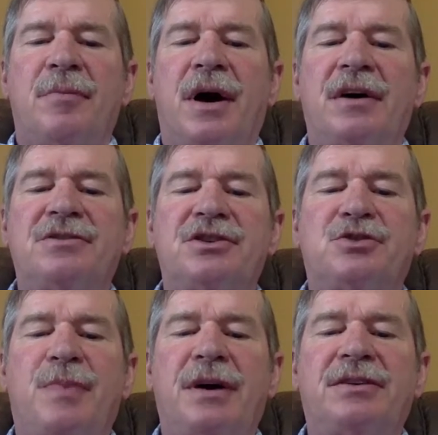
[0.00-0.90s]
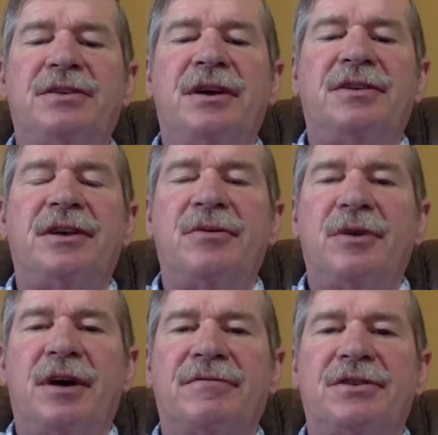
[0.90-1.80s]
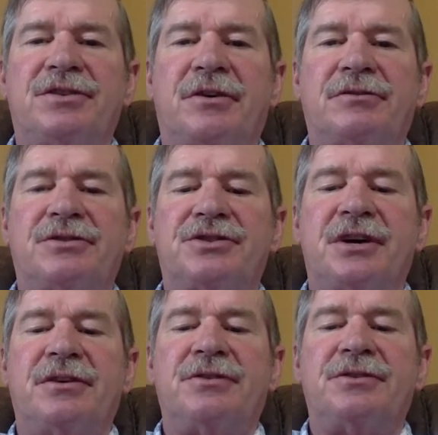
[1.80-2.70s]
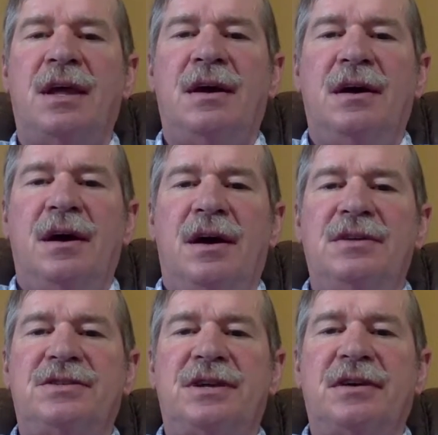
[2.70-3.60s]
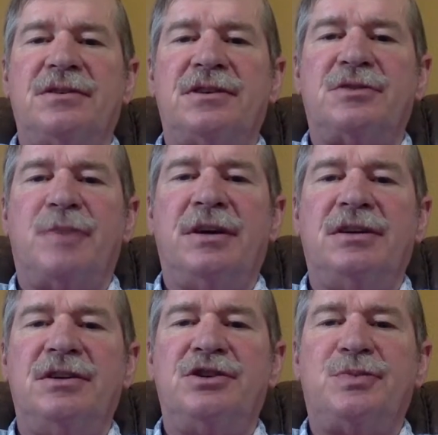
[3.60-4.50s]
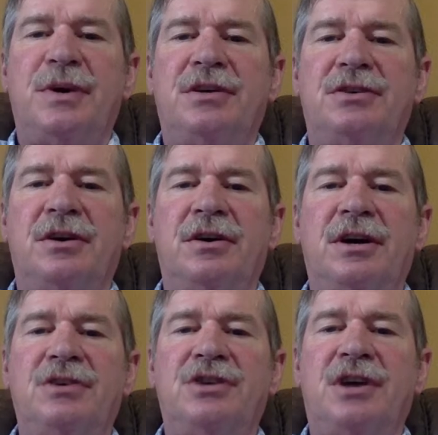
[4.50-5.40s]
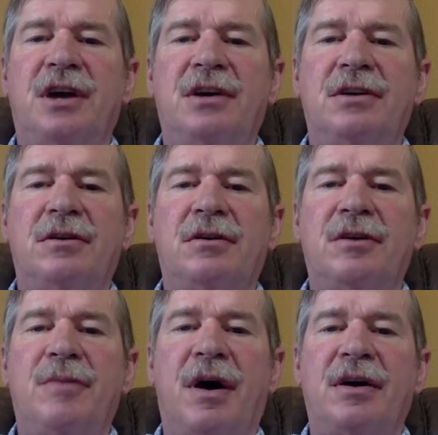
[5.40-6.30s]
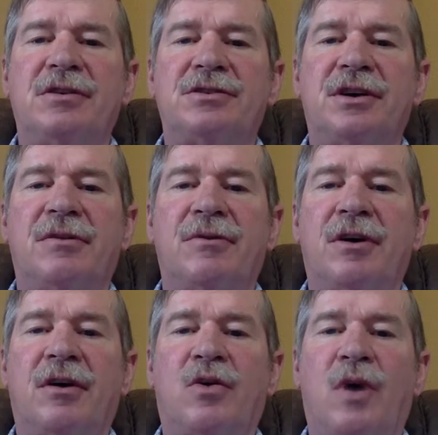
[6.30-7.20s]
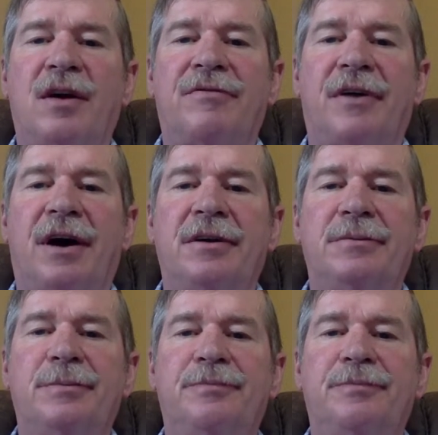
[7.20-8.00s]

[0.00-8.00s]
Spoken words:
Buyers expected that they would have to talk to sales, and sales expected to speak to uneducated early buyers that were not qualified.